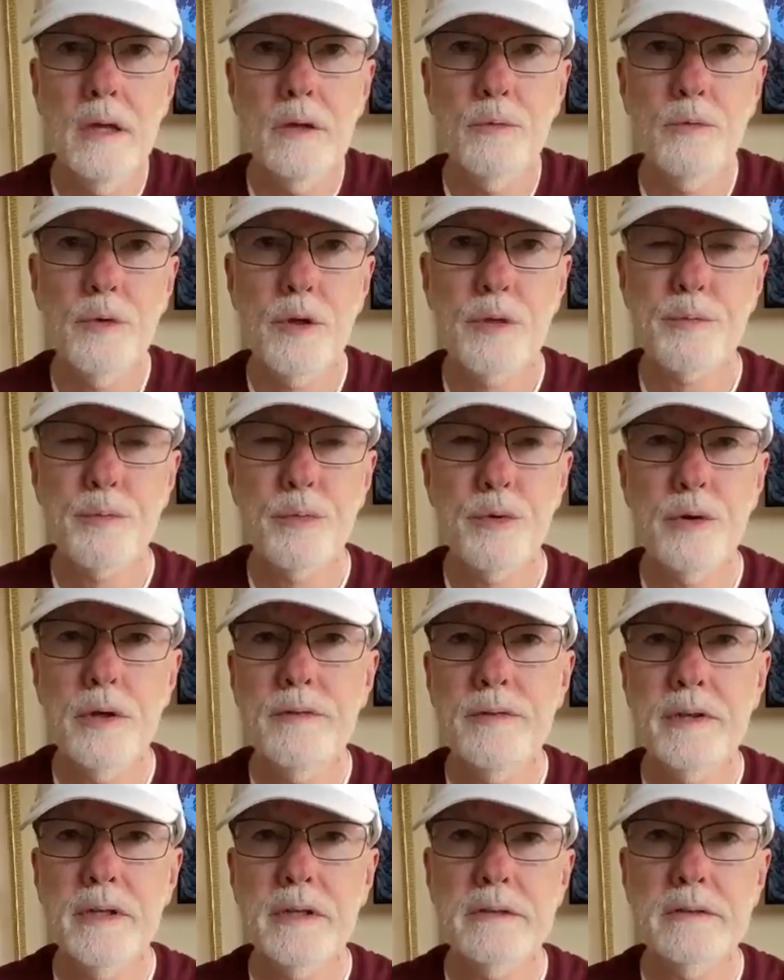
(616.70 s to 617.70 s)
with
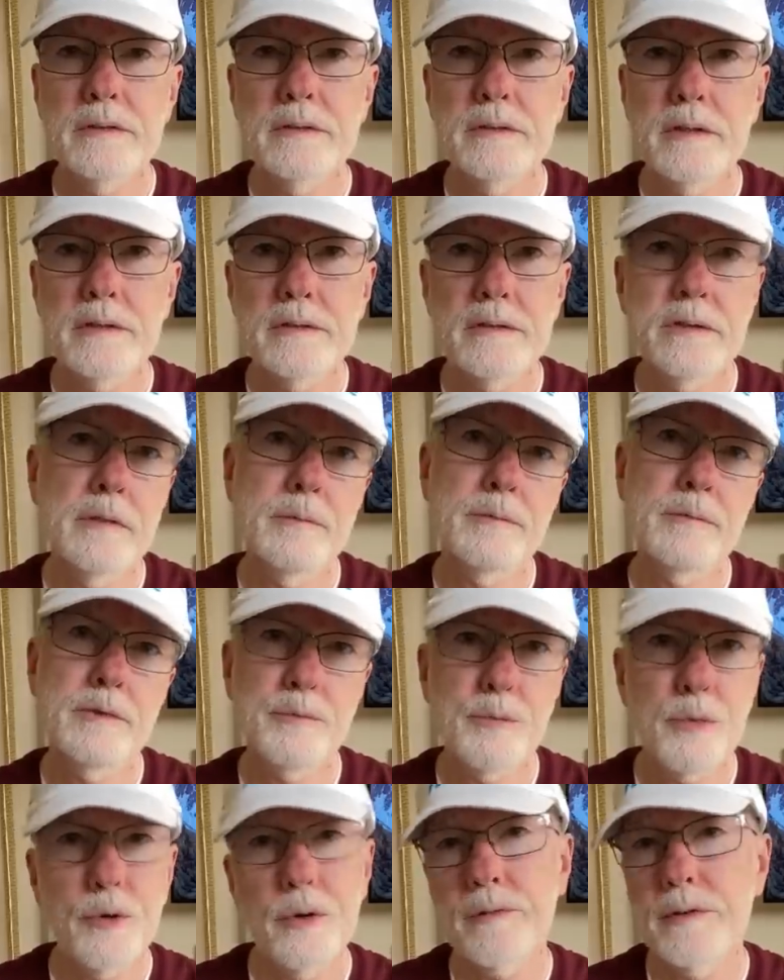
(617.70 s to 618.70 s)
previous systems,
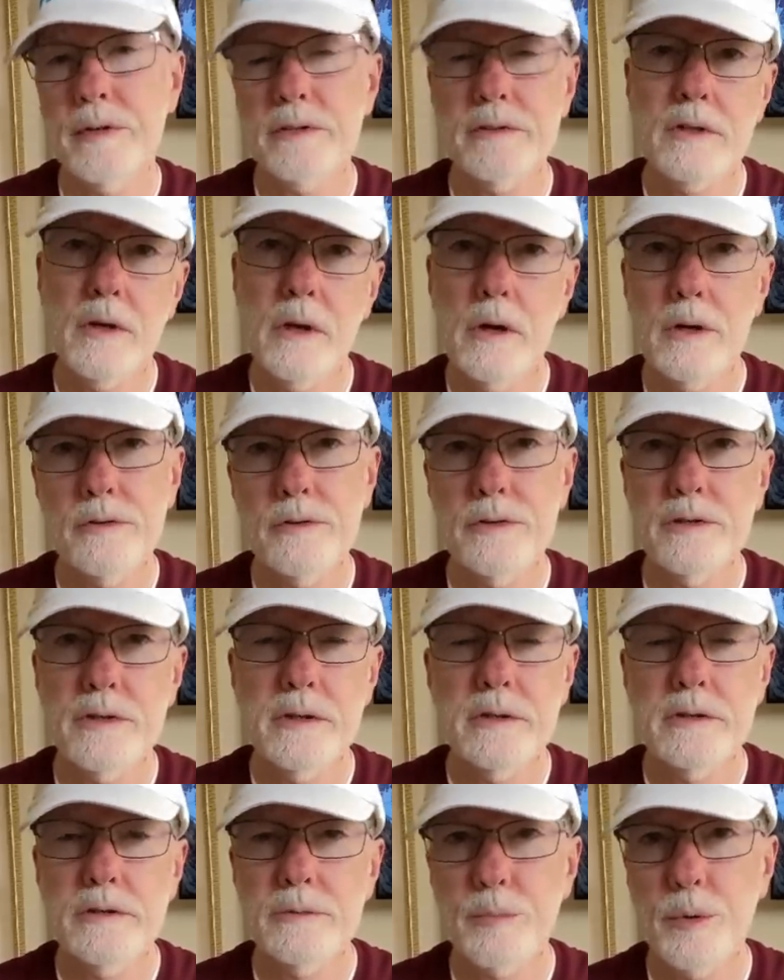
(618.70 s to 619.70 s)
previous
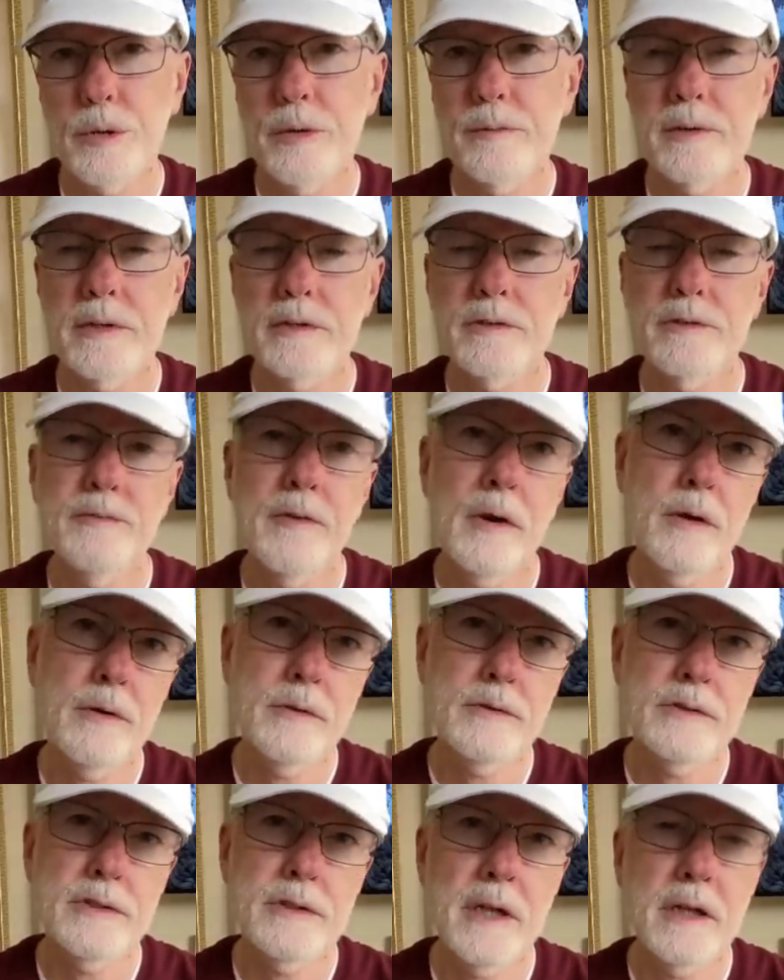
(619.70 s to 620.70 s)
cartridges, previous
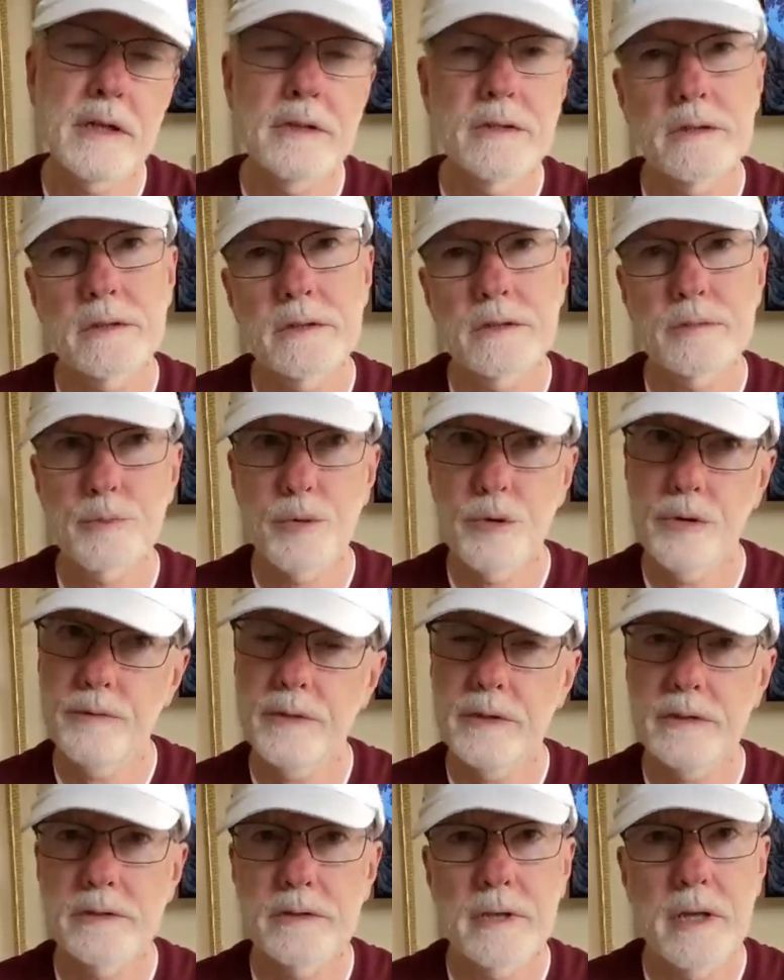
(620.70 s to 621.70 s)
phono stages,
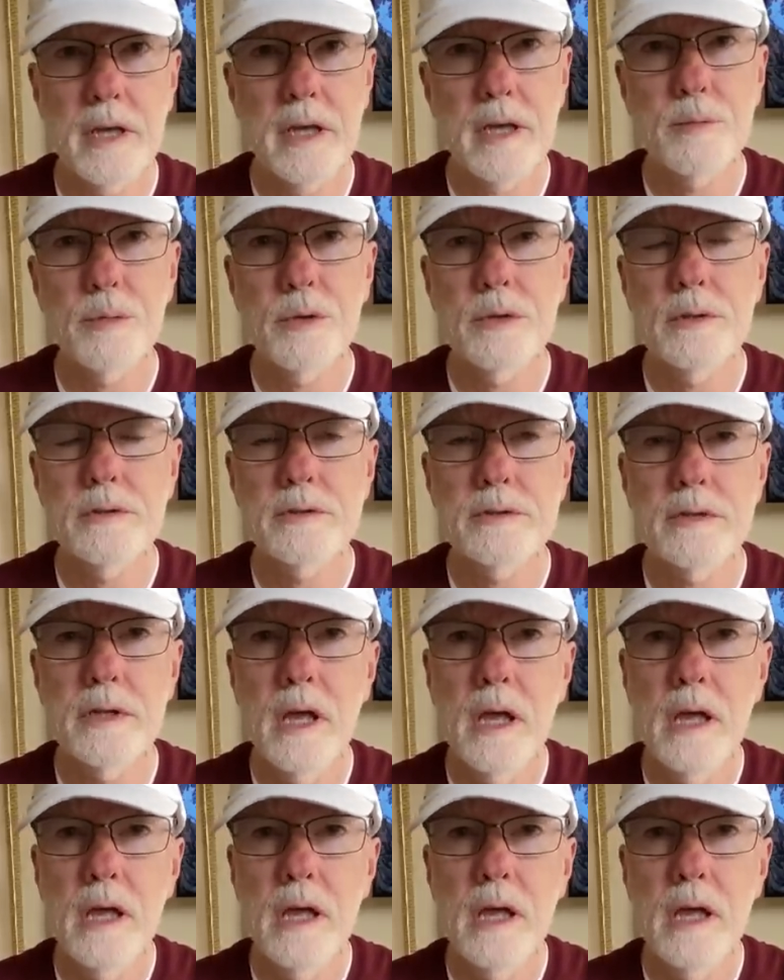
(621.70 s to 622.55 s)
previous cables.